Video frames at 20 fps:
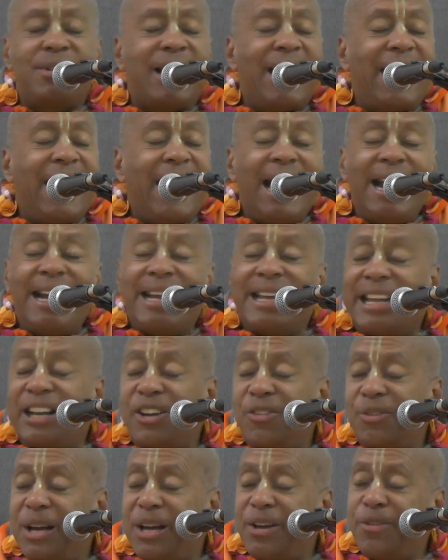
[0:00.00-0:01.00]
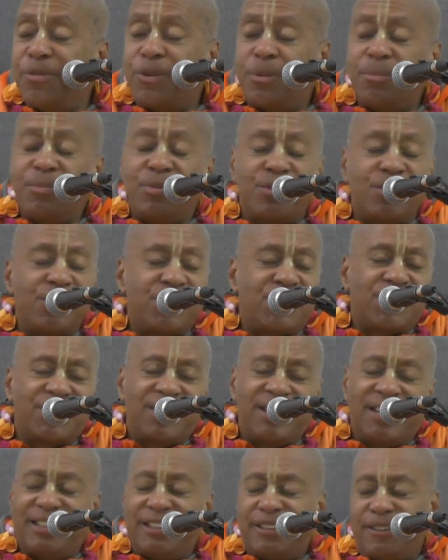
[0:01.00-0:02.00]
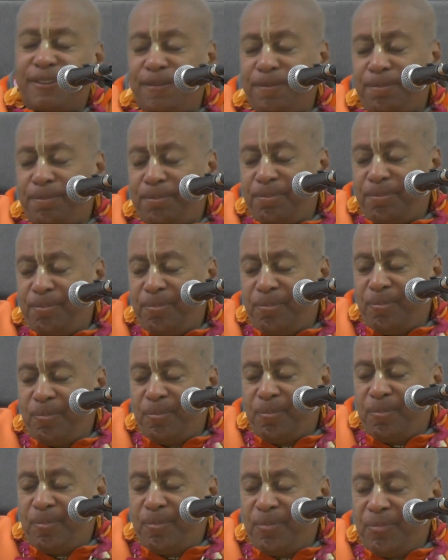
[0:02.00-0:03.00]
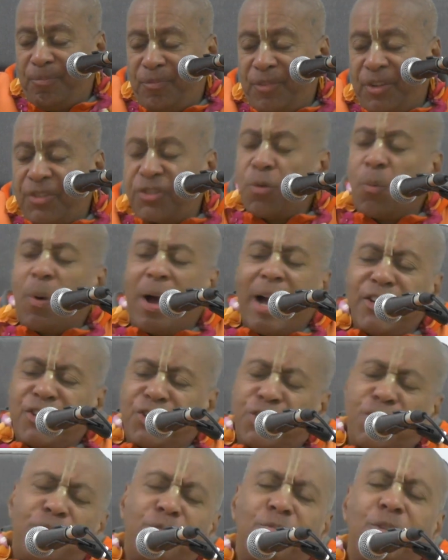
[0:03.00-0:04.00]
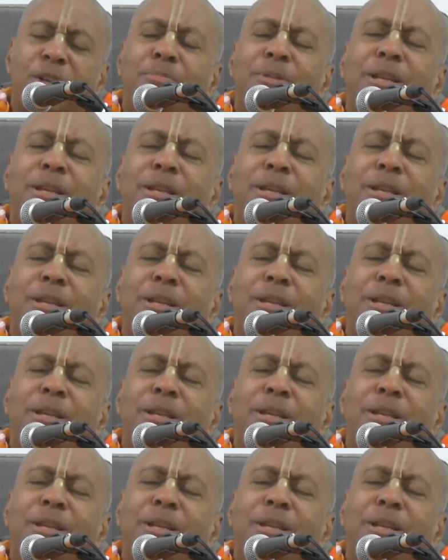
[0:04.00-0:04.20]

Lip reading: can't get away from Krishna. So why shouldn't we